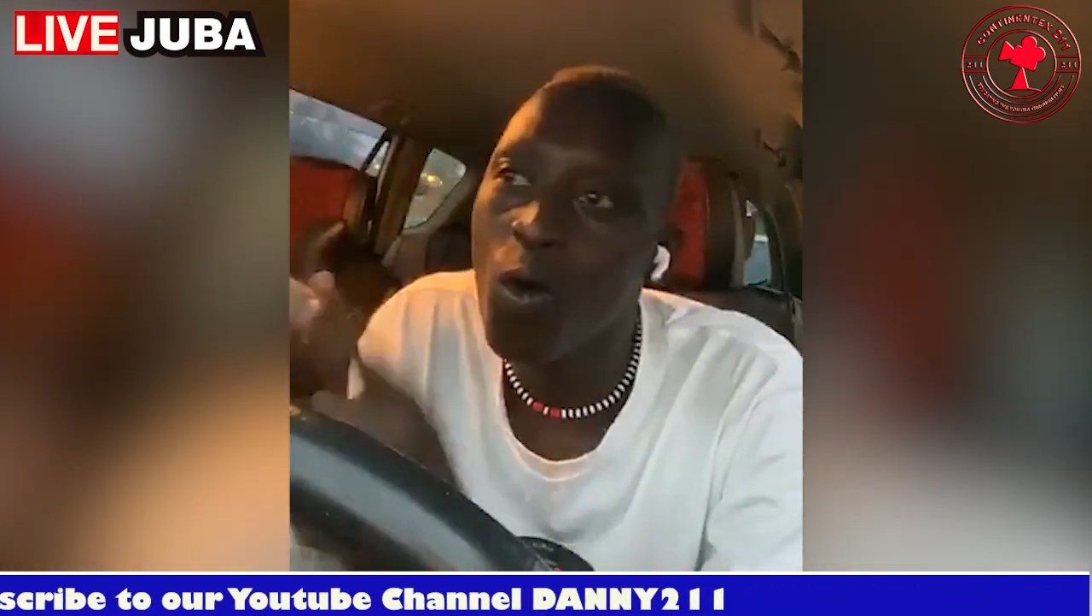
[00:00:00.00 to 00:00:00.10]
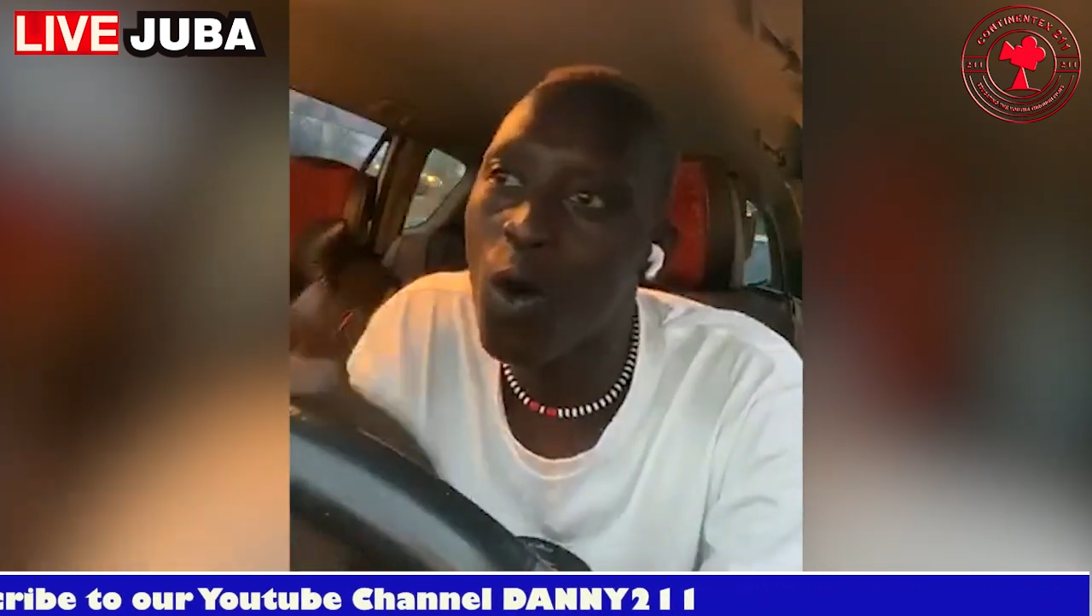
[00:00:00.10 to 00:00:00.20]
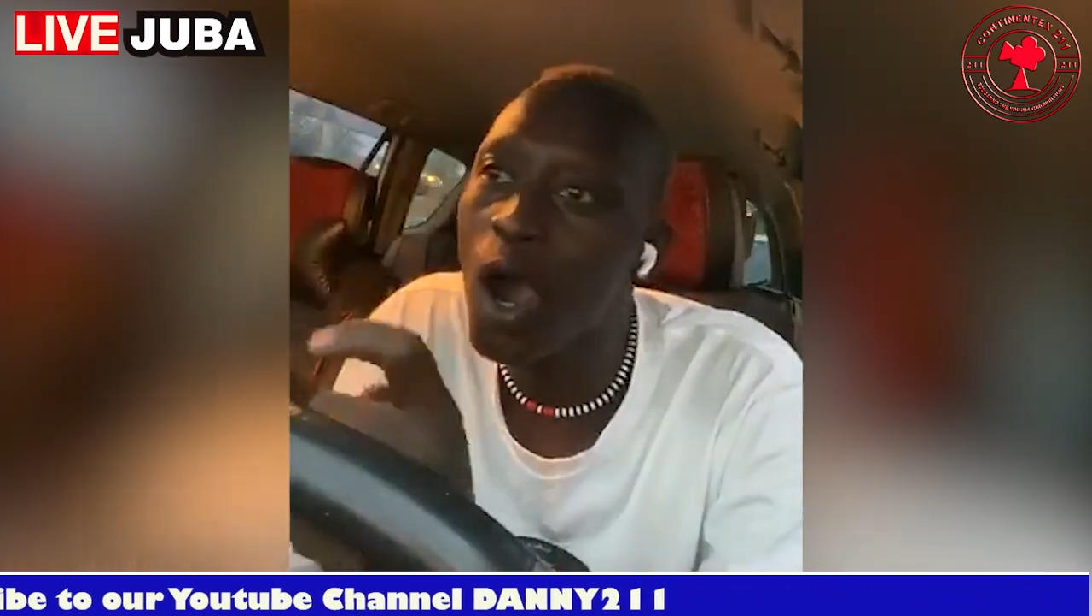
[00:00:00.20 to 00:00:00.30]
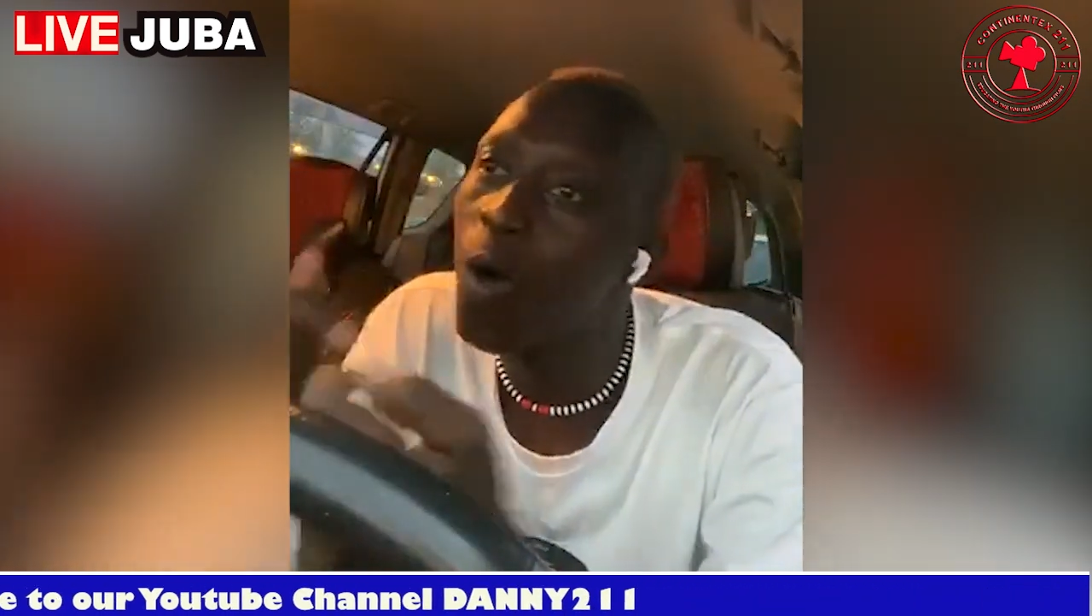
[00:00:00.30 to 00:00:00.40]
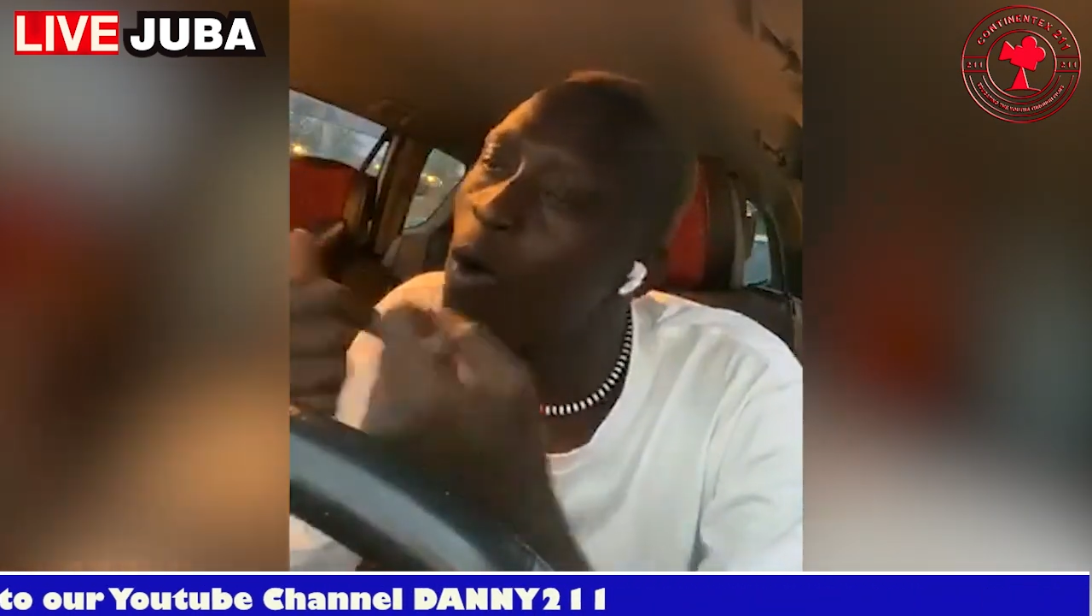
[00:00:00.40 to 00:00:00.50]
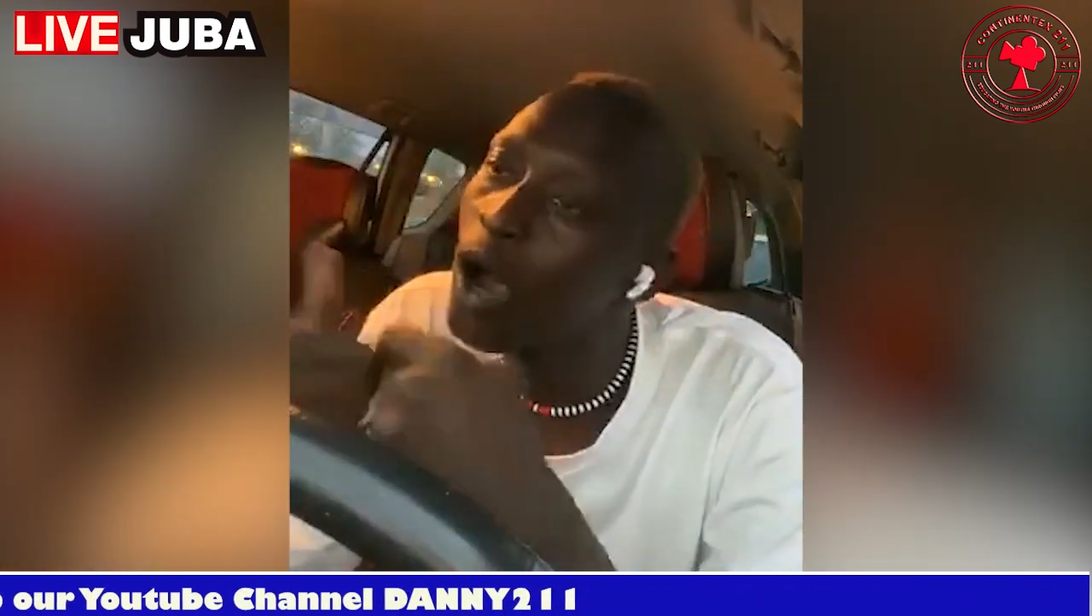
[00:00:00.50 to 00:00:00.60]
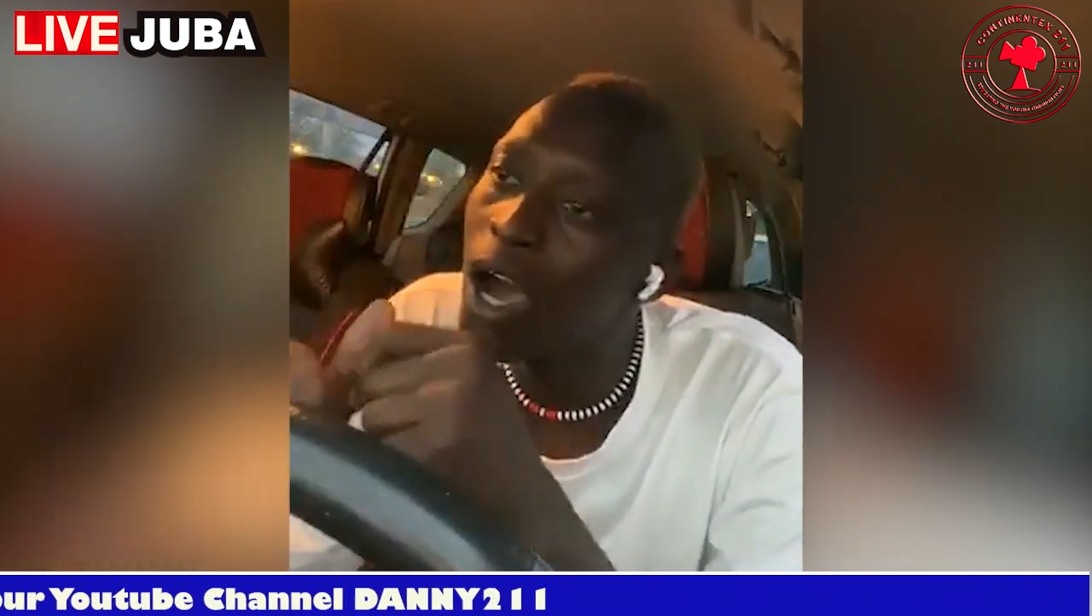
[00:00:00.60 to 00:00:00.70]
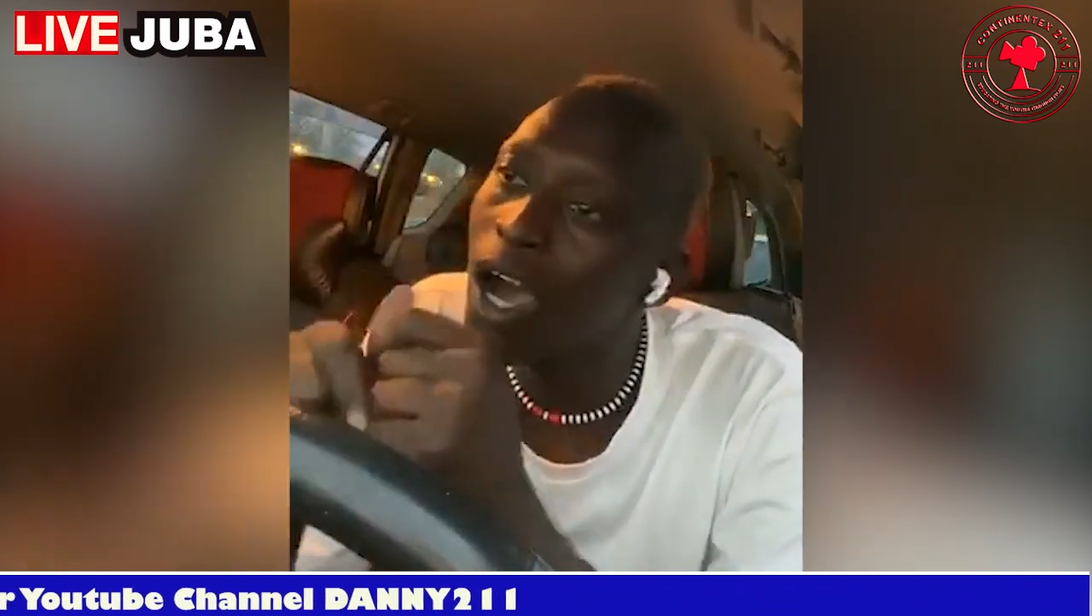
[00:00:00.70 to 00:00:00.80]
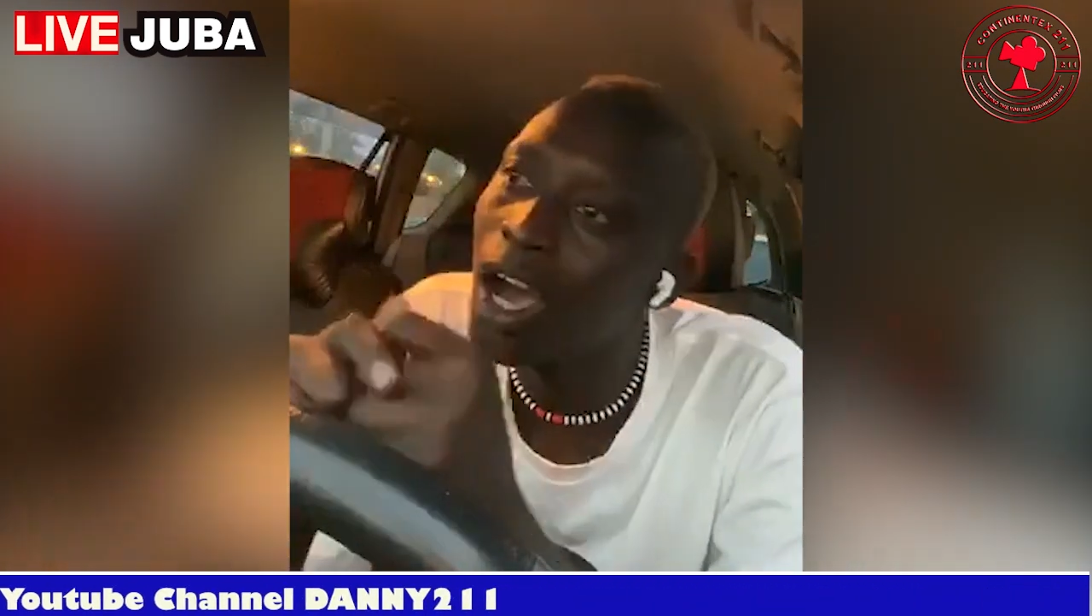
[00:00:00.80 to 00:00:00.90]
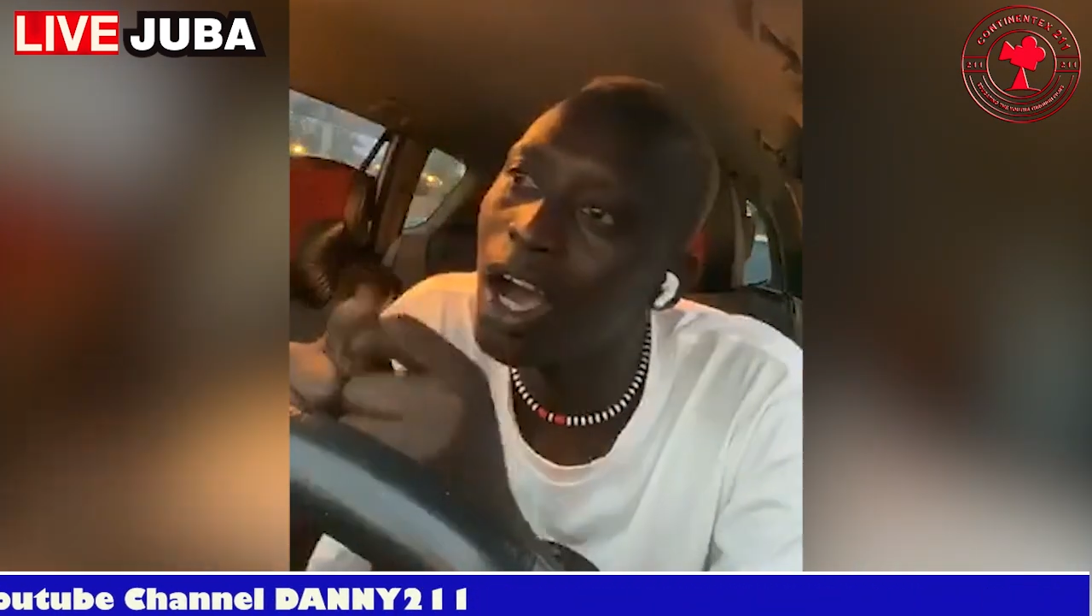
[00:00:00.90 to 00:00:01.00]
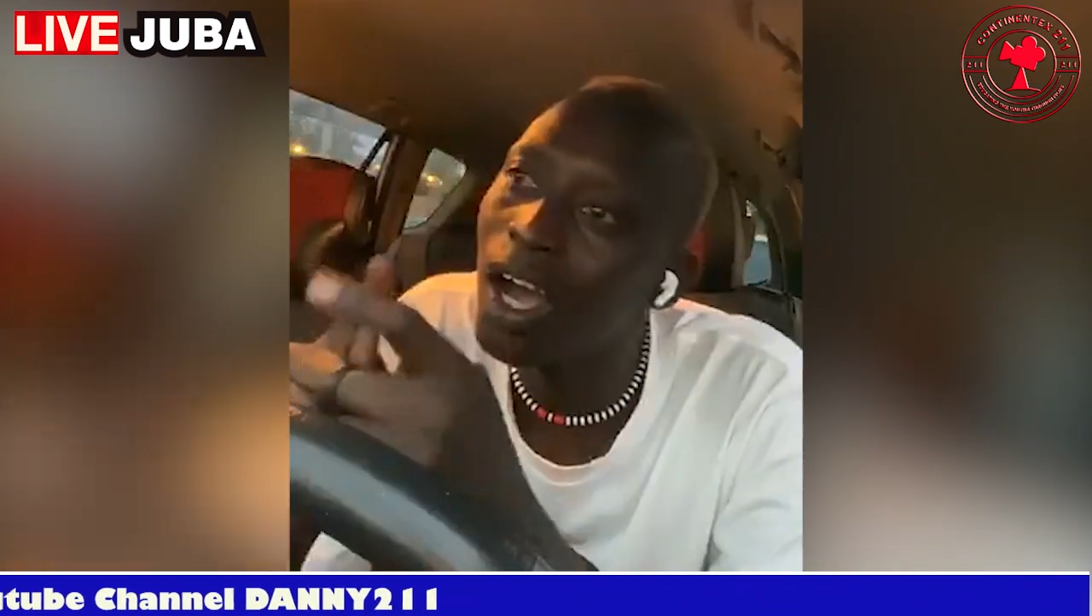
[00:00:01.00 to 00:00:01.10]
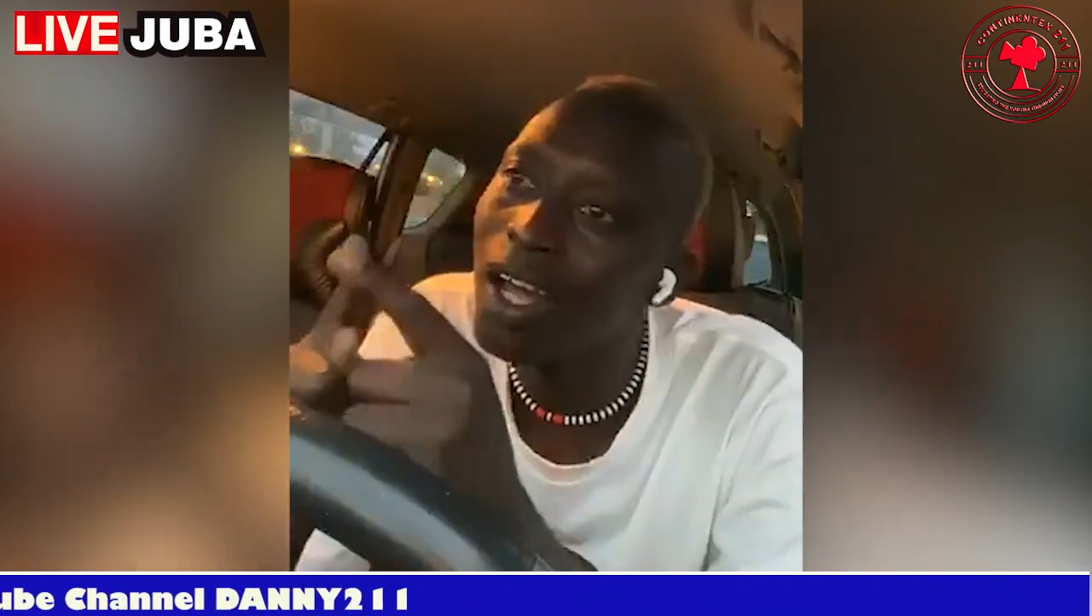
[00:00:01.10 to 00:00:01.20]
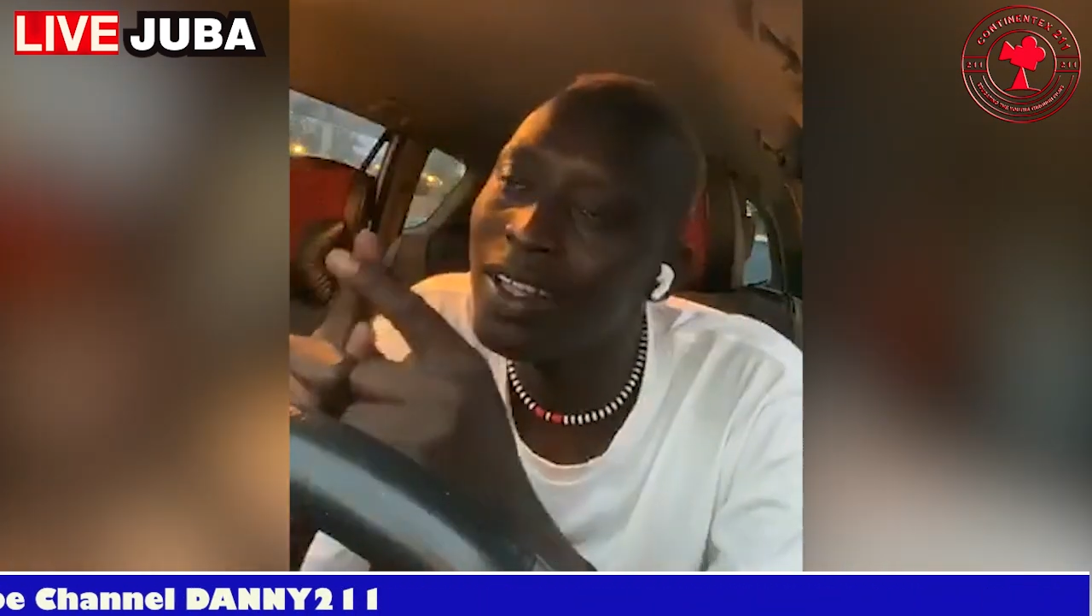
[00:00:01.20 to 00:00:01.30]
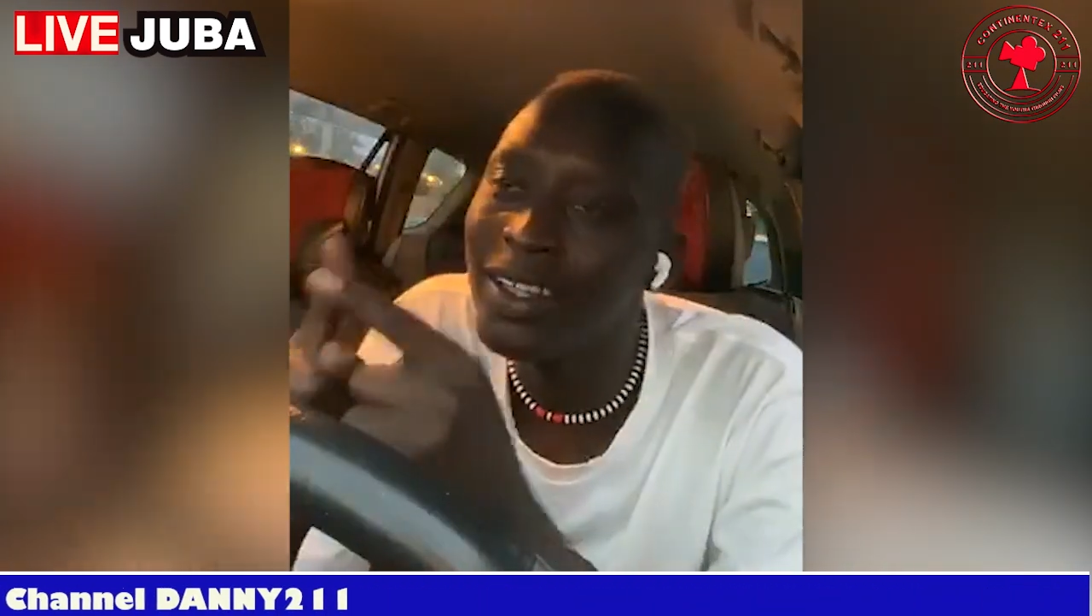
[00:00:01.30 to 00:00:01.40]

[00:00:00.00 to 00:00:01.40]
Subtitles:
Wow, I